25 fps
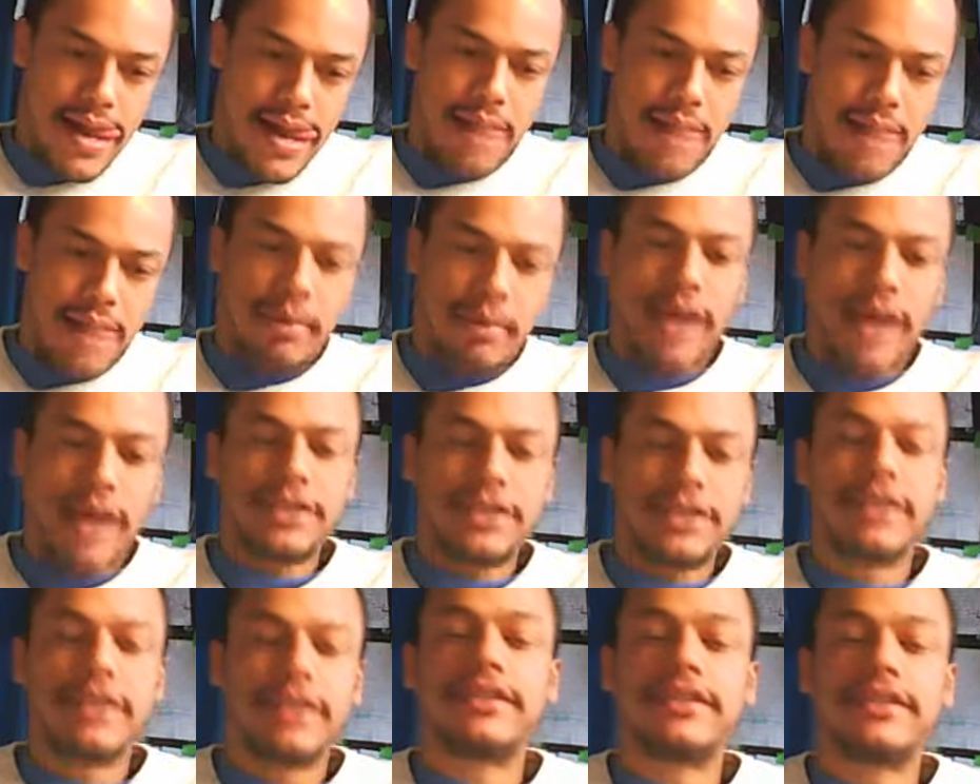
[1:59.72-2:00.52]

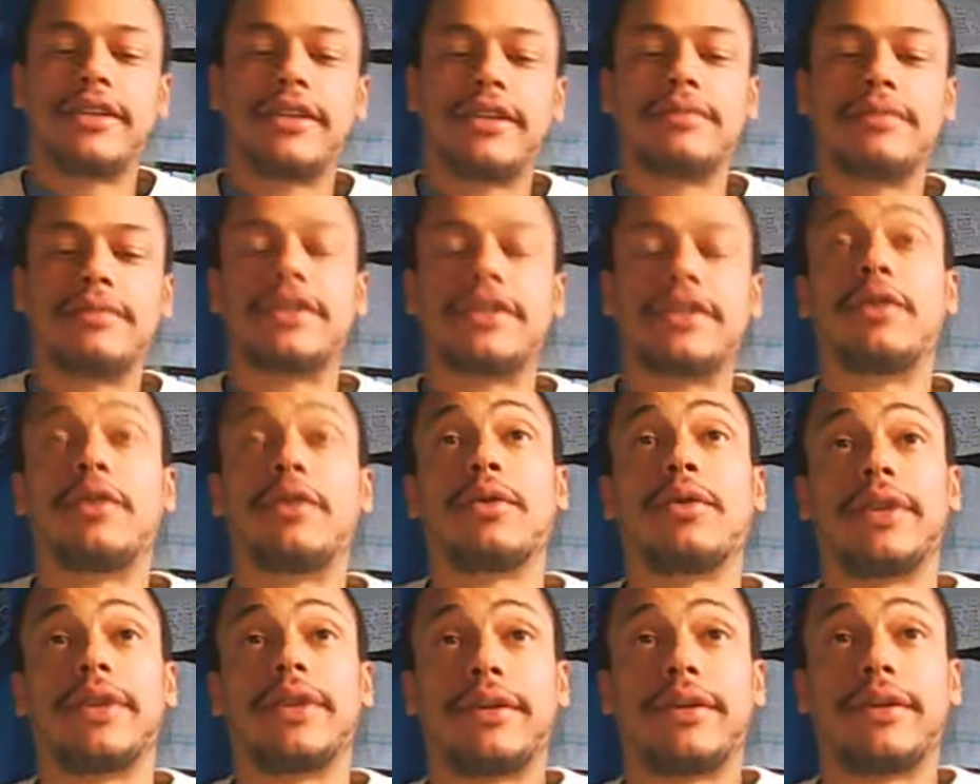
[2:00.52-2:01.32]
postulates, theorems, and
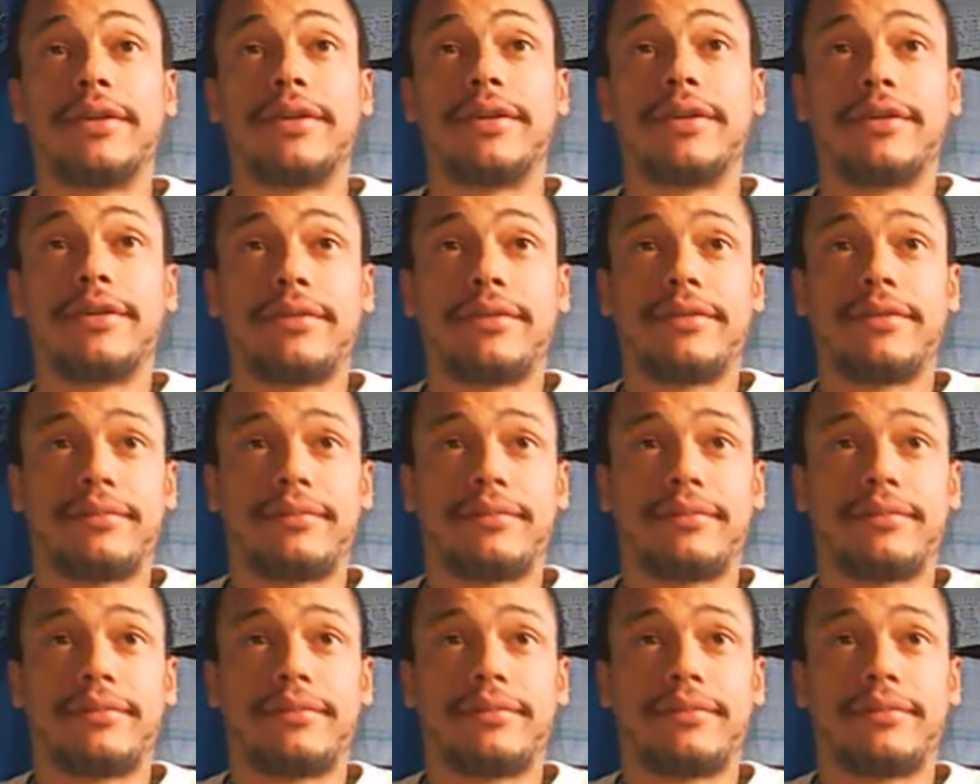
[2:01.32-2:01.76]
corollaries.